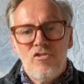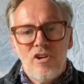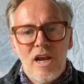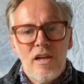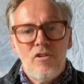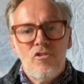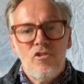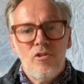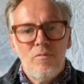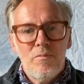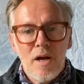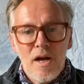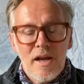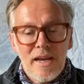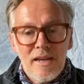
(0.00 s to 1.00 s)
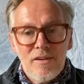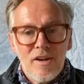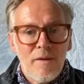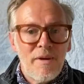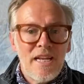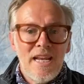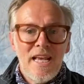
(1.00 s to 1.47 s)
change your mind. I
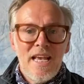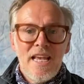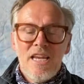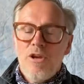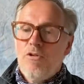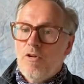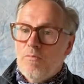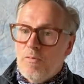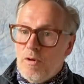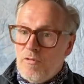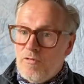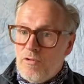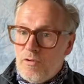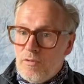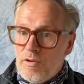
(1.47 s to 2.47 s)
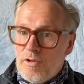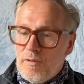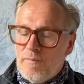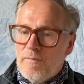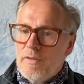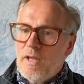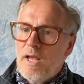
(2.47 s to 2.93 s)
mean, you can move forward
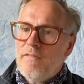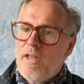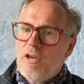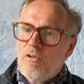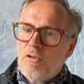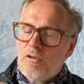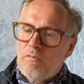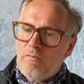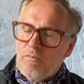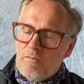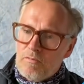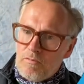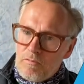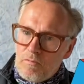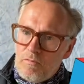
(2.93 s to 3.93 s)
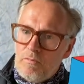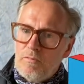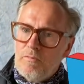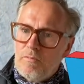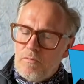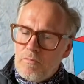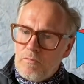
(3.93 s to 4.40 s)
and then you can
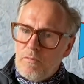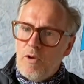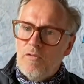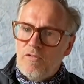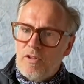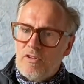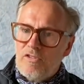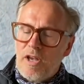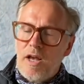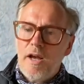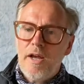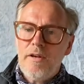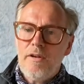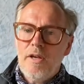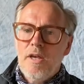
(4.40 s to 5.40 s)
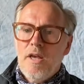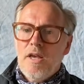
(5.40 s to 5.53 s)
move to the side.